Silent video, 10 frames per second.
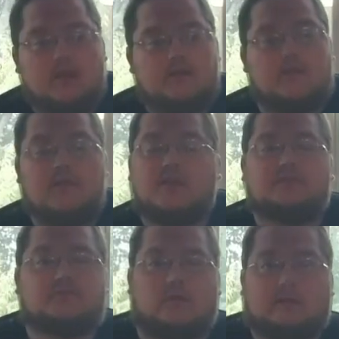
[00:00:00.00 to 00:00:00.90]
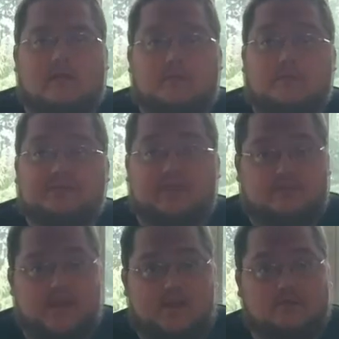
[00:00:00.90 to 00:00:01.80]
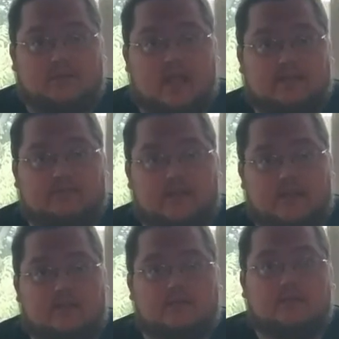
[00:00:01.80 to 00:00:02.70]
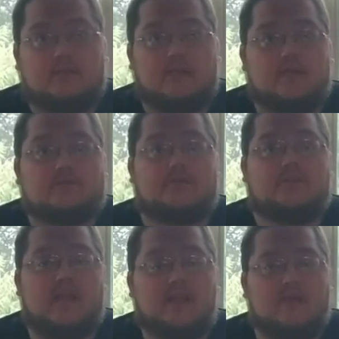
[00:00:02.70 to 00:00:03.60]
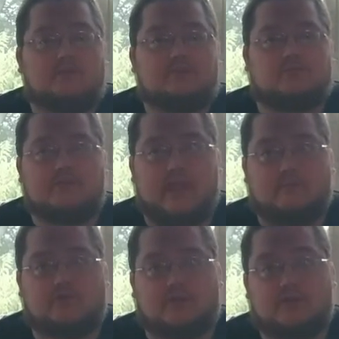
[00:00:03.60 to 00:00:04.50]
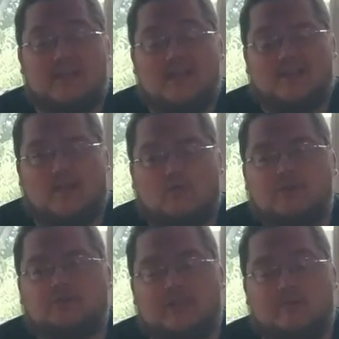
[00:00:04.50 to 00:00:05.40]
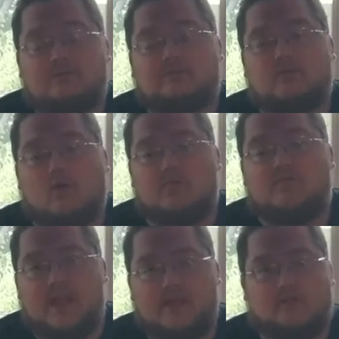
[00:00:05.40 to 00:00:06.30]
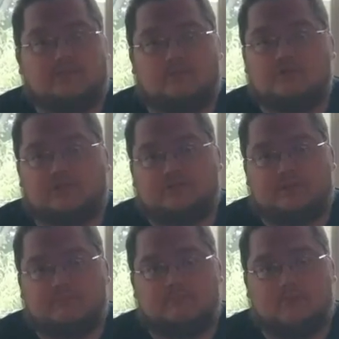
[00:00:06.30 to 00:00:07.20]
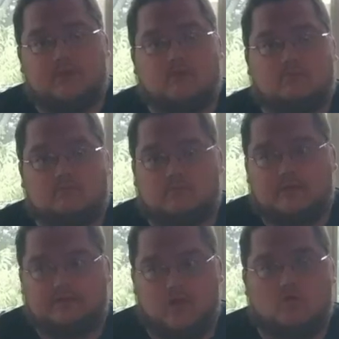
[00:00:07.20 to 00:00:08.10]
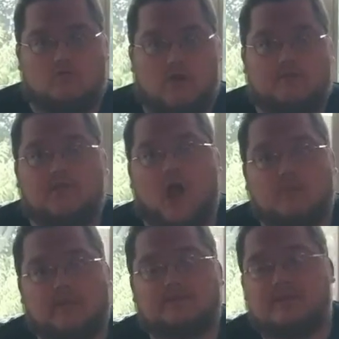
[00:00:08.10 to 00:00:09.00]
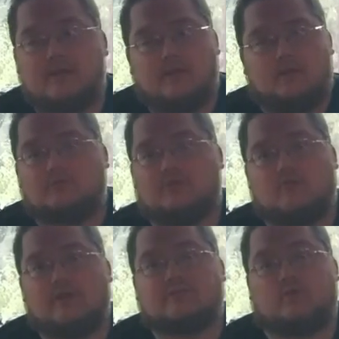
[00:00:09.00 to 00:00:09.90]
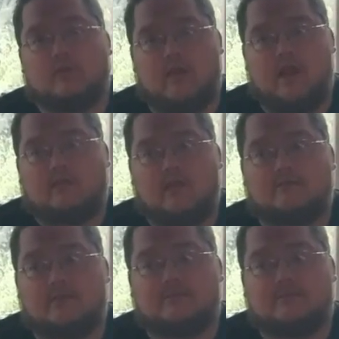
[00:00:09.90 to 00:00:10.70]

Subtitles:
Now, the next storyline that we see Thanos actively in is Thanos Redemption. Now, originally it was called Thanos. It was just his own run of comics. It was a great storyline. I loved it.